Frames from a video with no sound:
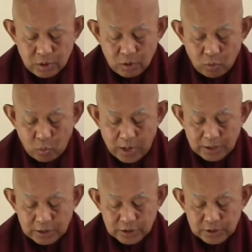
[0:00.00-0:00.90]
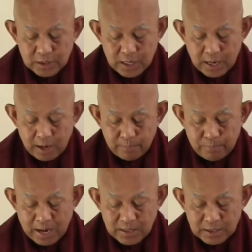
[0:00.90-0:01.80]
why this
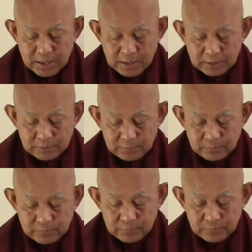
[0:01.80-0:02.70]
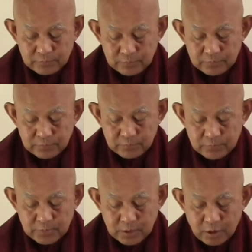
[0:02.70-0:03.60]
abandoning
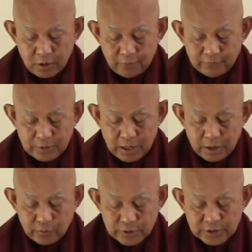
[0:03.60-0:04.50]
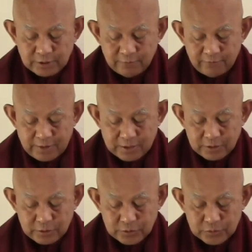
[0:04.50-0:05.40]
of the arisen
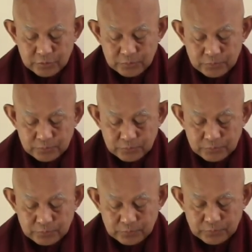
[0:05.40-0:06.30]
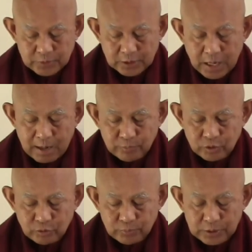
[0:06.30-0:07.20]
factors come to
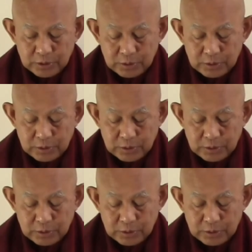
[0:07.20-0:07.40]
be.